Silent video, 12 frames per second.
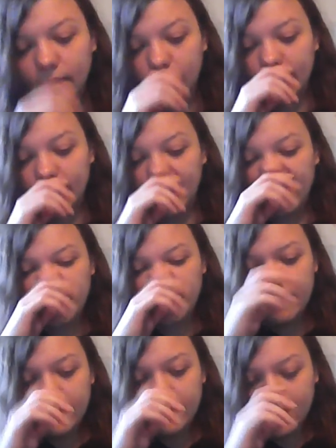Okay, yeah.
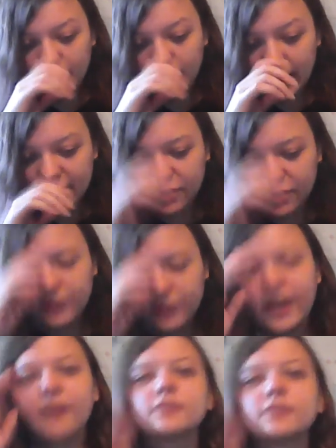Yeah, so.
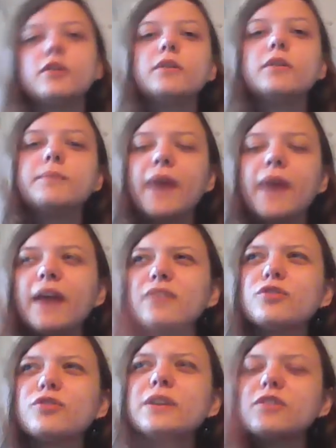And
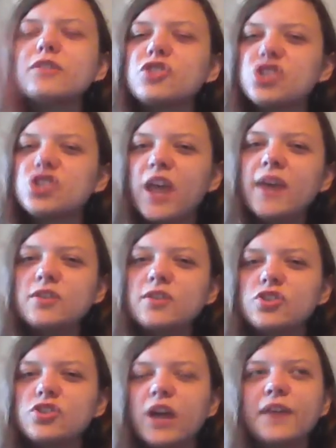during the
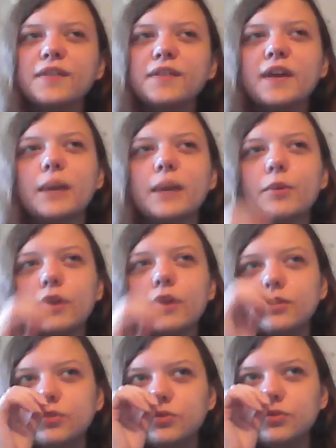change, I think I'm gonna
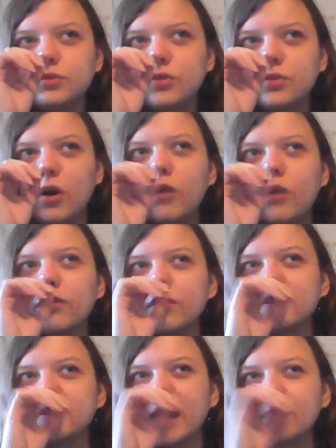do other
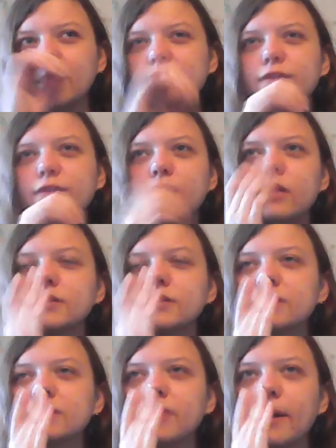types of videos
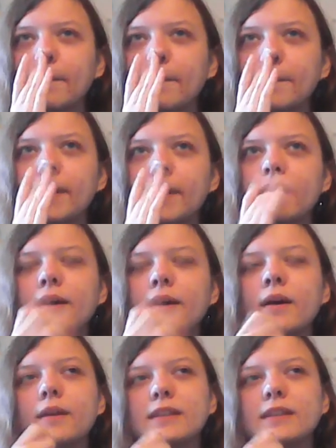as well.
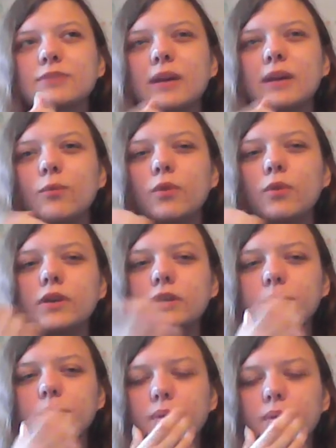That's what I
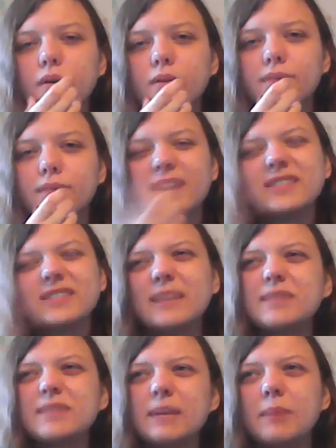wanted, but at the same
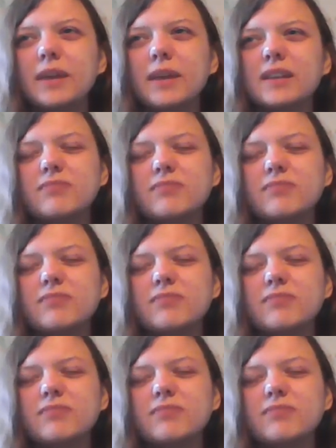time, I'm like.